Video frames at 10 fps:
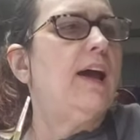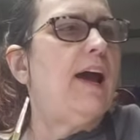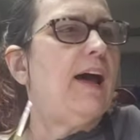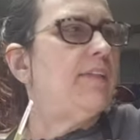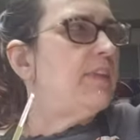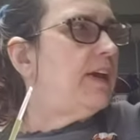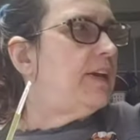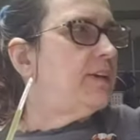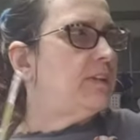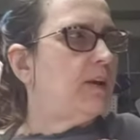And
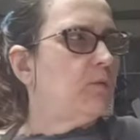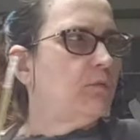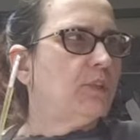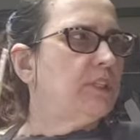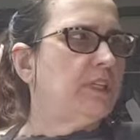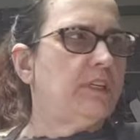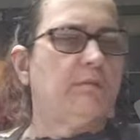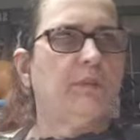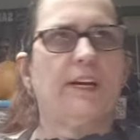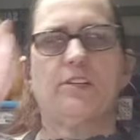they were really
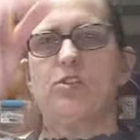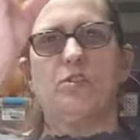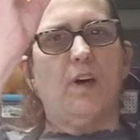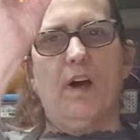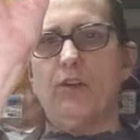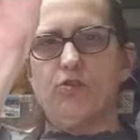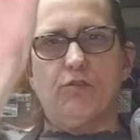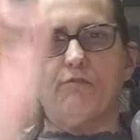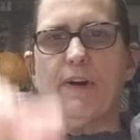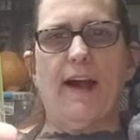like
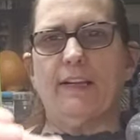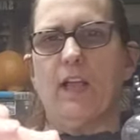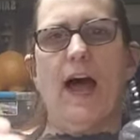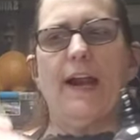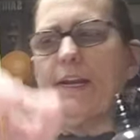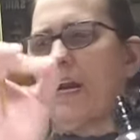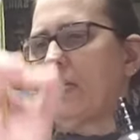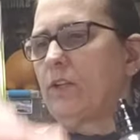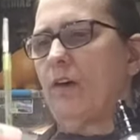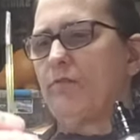ultra fine line, and I
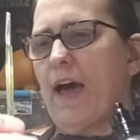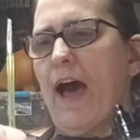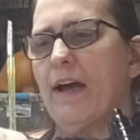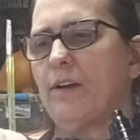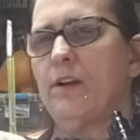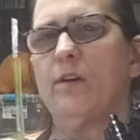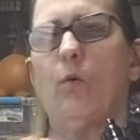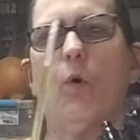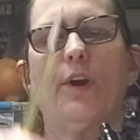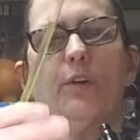love that.
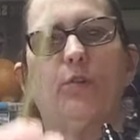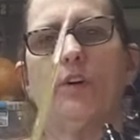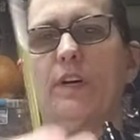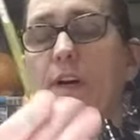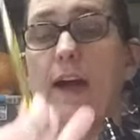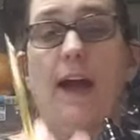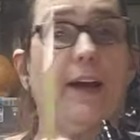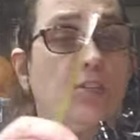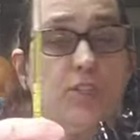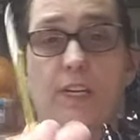Or you could
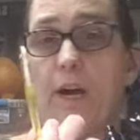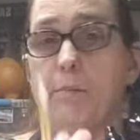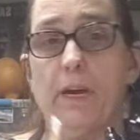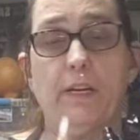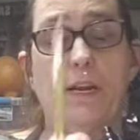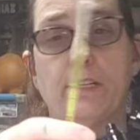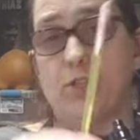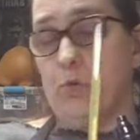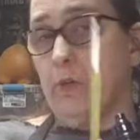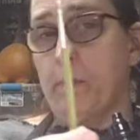actually come in and
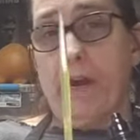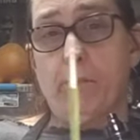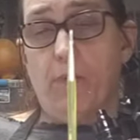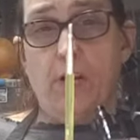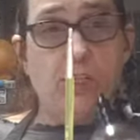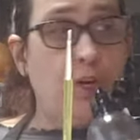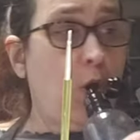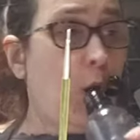do it with a paintbrush.